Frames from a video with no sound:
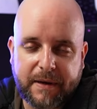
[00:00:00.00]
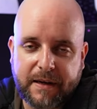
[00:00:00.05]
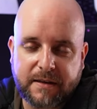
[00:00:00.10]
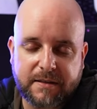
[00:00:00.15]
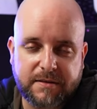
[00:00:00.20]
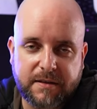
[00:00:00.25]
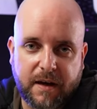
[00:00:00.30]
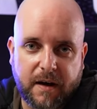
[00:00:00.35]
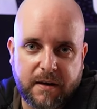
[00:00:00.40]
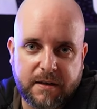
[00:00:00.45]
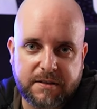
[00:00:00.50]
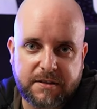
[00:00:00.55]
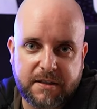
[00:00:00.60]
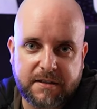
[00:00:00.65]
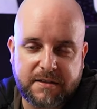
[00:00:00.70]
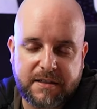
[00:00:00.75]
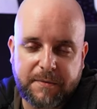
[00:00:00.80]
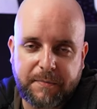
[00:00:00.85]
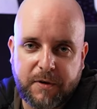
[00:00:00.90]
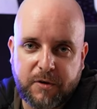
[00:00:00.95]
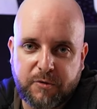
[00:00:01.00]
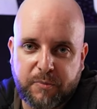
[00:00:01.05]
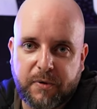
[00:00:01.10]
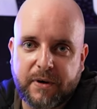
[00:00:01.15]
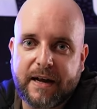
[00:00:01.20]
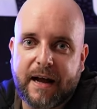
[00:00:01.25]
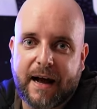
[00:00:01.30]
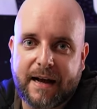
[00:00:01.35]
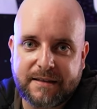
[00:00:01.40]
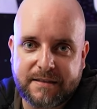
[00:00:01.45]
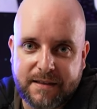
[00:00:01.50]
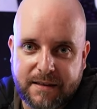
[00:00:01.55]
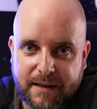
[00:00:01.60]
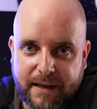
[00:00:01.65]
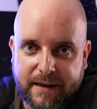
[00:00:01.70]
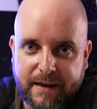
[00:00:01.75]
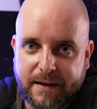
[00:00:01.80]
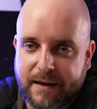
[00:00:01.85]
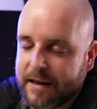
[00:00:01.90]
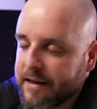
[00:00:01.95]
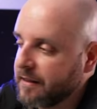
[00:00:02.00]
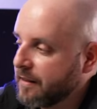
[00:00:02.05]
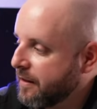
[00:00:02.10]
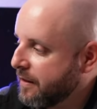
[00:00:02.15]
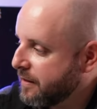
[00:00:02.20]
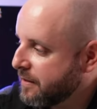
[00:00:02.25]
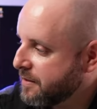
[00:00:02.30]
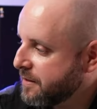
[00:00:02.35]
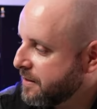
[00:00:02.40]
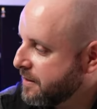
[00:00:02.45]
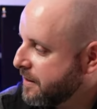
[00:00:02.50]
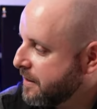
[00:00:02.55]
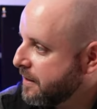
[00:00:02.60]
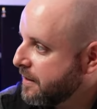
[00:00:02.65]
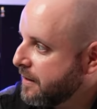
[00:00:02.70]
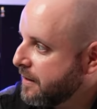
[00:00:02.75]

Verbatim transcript: Because honestly, the CPU is pretty isolated like this.